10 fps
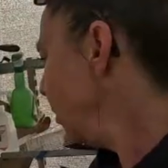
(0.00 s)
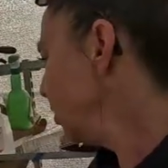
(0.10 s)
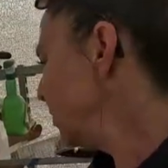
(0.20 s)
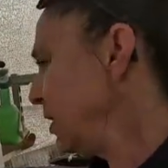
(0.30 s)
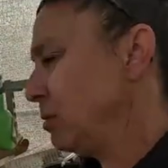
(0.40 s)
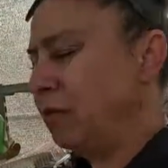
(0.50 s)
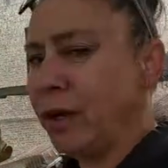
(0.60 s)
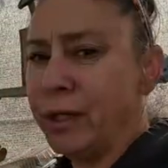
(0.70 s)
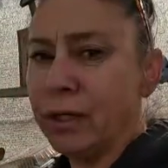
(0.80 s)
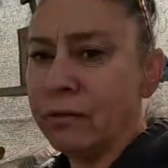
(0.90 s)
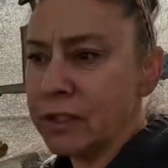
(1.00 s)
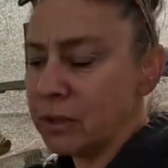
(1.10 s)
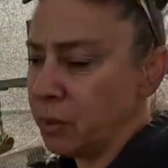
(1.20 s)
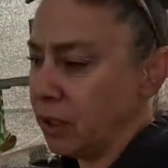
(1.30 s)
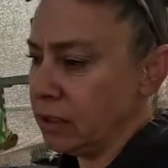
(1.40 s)
which makes me very nervous
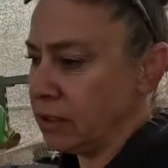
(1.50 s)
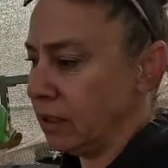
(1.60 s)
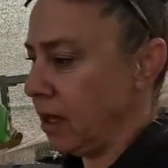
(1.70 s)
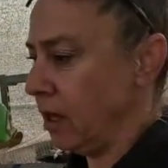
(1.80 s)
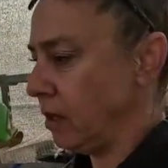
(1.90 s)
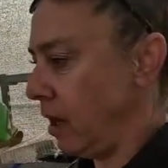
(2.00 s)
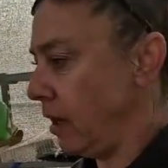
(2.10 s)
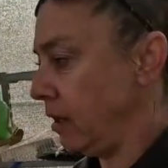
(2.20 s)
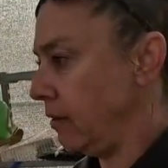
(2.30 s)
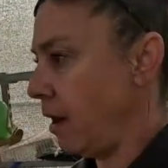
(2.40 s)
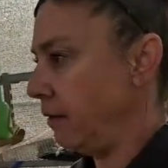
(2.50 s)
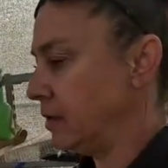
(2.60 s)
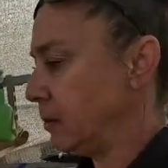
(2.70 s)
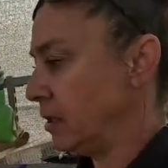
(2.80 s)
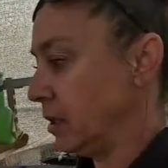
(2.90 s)
because, again, I have
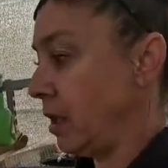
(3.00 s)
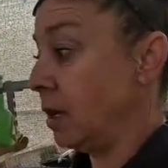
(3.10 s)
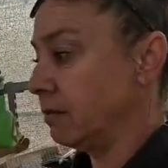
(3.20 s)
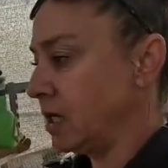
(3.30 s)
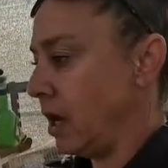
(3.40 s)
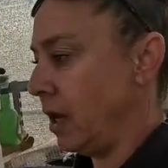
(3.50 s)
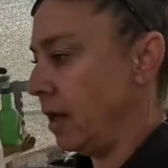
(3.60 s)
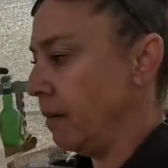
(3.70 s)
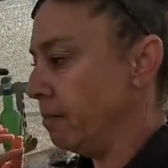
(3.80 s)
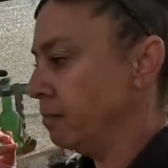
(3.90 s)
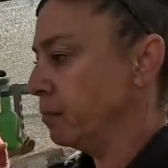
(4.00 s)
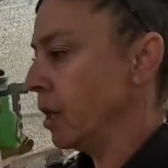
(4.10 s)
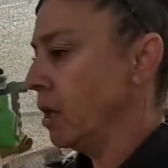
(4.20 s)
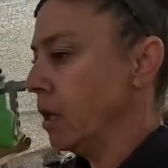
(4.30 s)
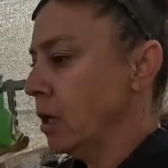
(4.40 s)
spent a lot of time
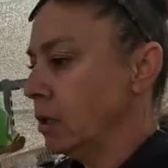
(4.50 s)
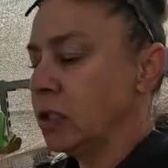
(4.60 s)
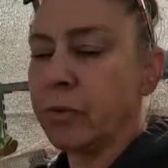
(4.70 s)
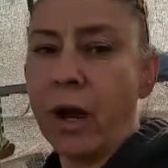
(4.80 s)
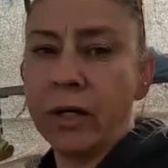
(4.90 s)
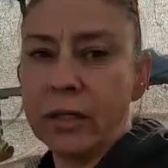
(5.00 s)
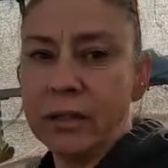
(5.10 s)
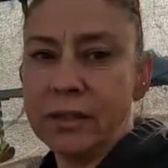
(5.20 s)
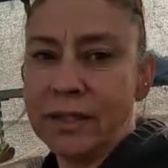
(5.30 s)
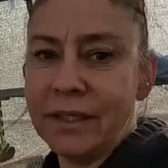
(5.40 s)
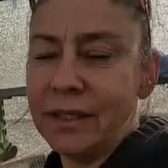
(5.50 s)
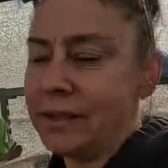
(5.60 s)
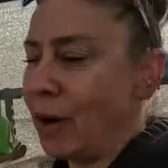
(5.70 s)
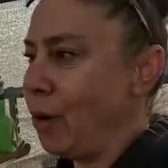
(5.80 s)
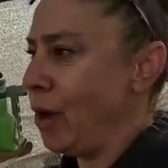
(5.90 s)
sprouting these
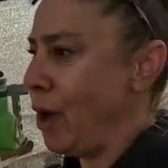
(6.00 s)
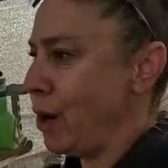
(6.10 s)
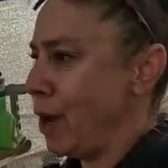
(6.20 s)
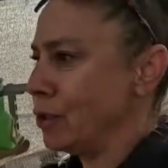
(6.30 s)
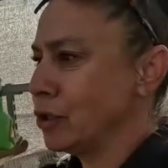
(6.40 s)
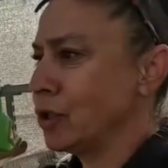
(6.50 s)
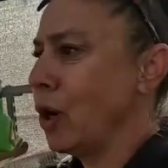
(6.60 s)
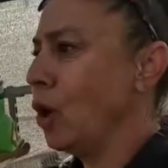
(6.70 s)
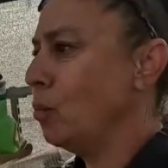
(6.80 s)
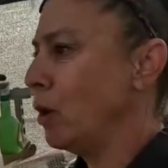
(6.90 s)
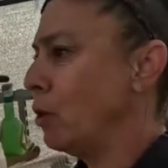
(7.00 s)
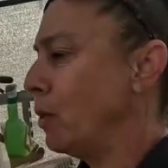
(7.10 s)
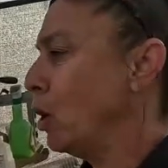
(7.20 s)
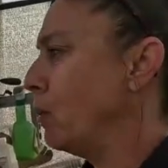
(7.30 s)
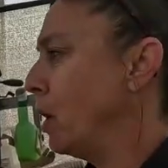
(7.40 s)
seeds, and I just hope
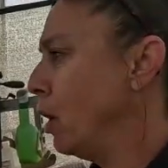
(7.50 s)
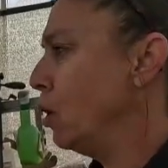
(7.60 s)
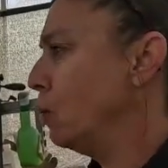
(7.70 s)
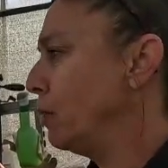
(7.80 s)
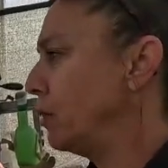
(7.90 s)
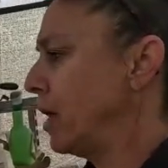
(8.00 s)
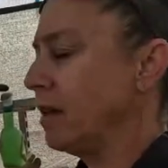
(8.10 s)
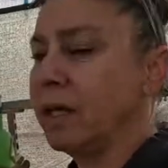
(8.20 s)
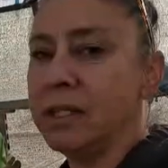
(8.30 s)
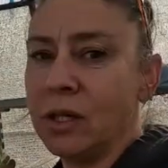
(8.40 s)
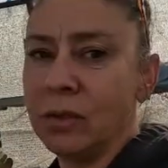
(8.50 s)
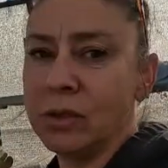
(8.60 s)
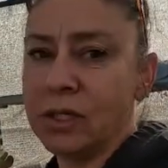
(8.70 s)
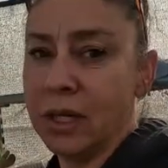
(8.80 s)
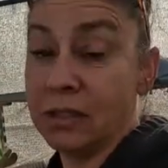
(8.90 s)
that they
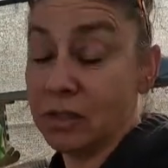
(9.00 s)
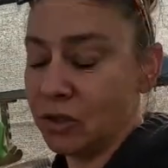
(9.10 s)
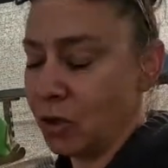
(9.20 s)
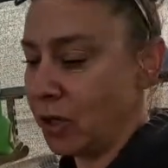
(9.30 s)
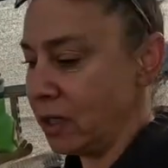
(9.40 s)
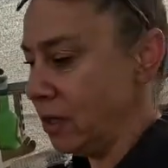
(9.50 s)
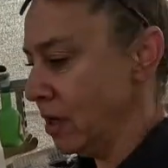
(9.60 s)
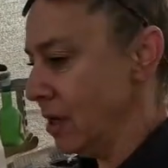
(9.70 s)
don't get destroyed.